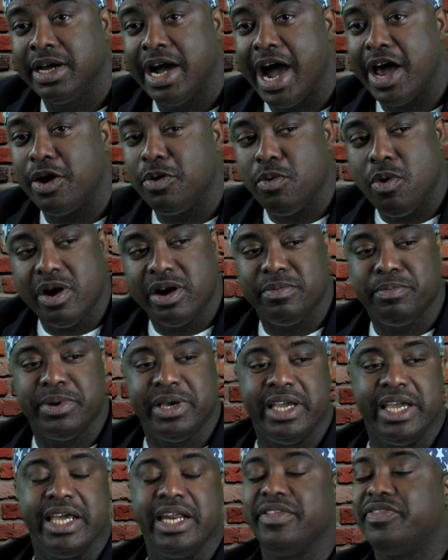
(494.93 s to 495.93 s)
I don't want to
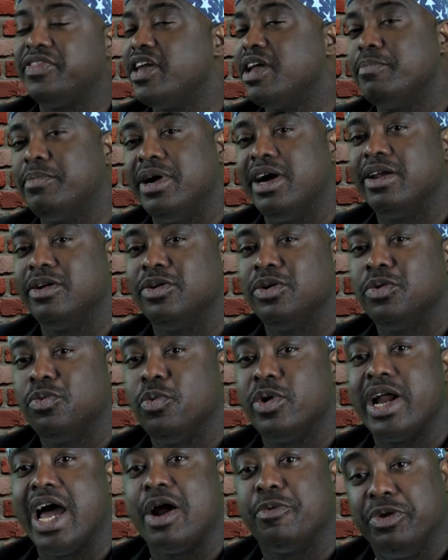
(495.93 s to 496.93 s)
be anything but
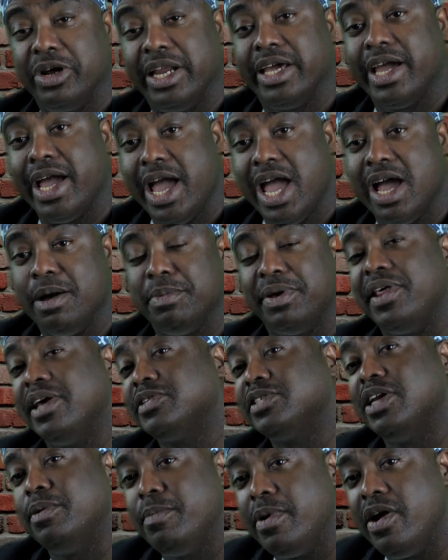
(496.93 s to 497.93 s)
what I really am, and
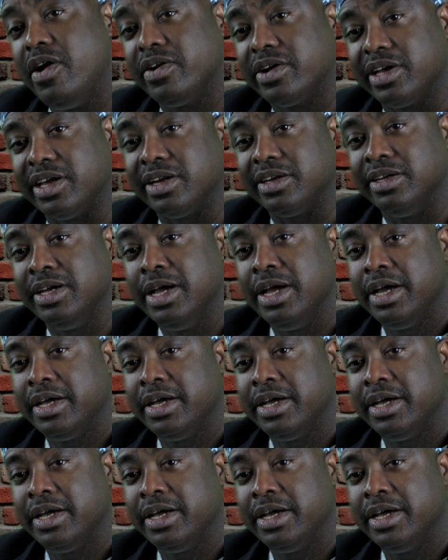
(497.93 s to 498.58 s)
that's an American.